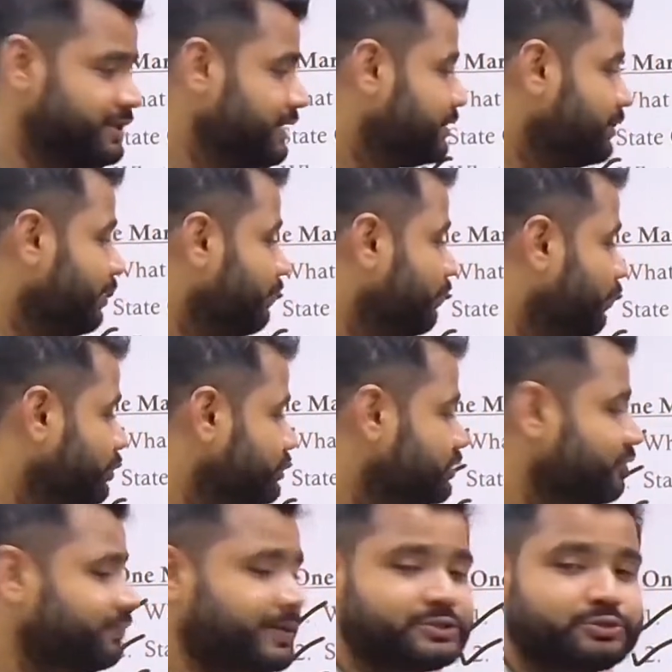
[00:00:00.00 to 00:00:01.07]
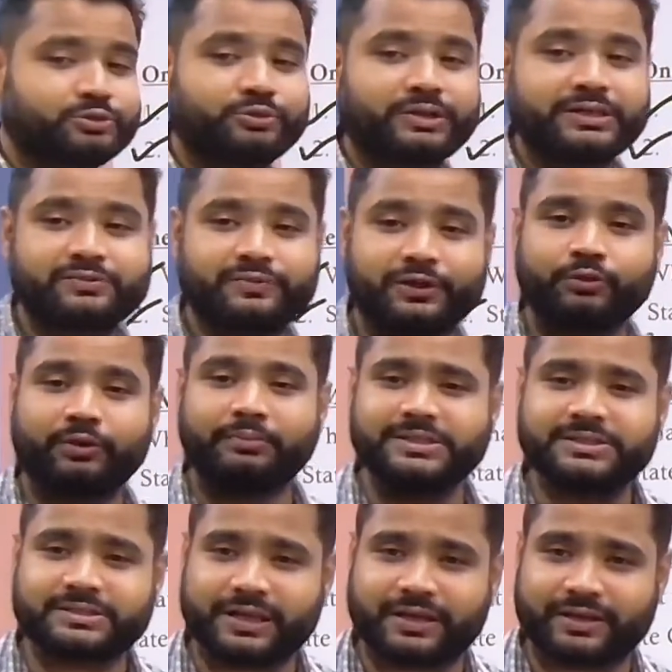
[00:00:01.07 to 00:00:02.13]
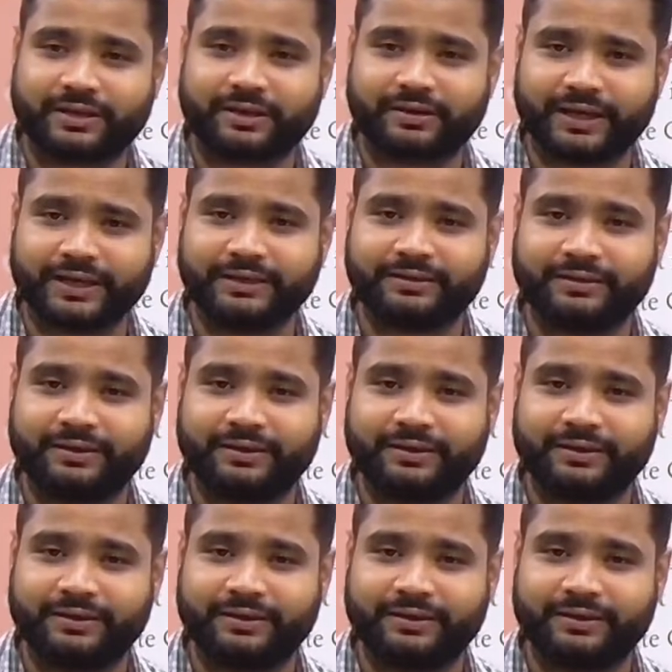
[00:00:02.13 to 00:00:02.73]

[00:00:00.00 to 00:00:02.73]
Now most of my students will do a mistake here, right?